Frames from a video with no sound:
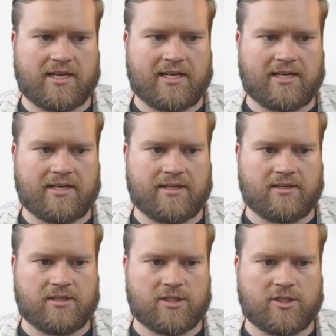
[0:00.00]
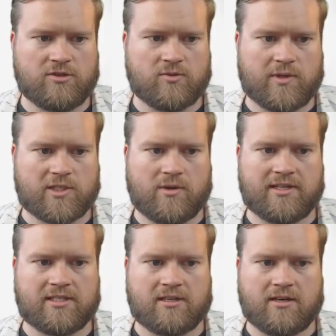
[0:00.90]
I can choose which
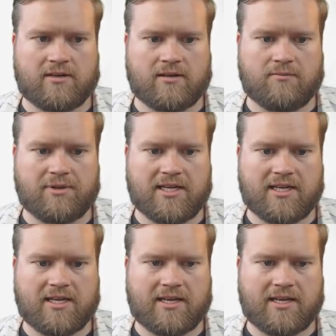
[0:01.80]
ones are completed.